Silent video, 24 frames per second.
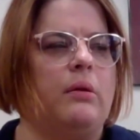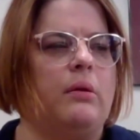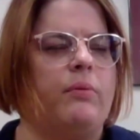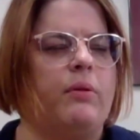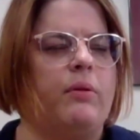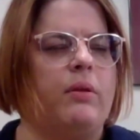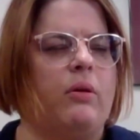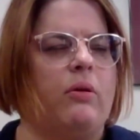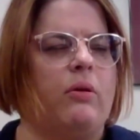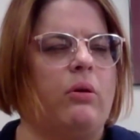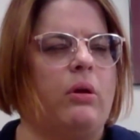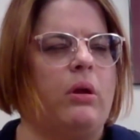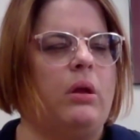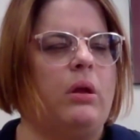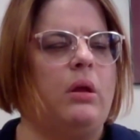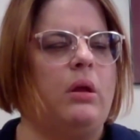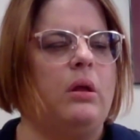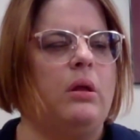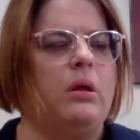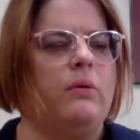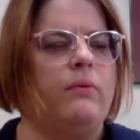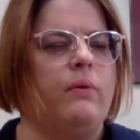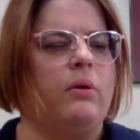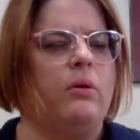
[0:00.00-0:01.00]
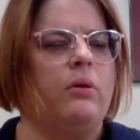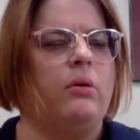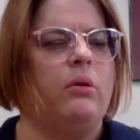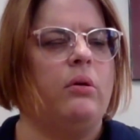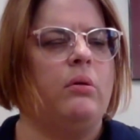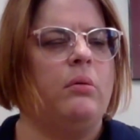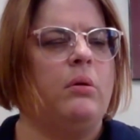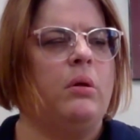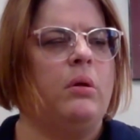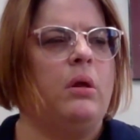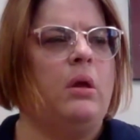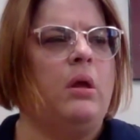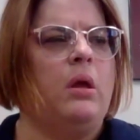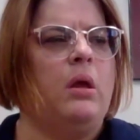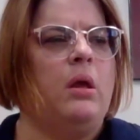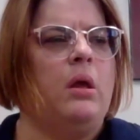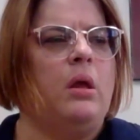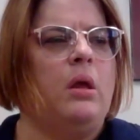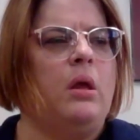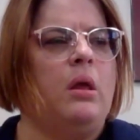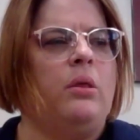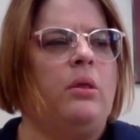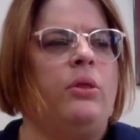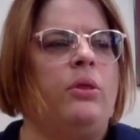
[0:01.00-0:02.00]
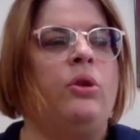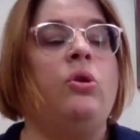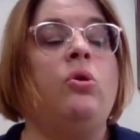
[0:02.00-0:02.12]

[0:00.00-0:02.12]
sorry. The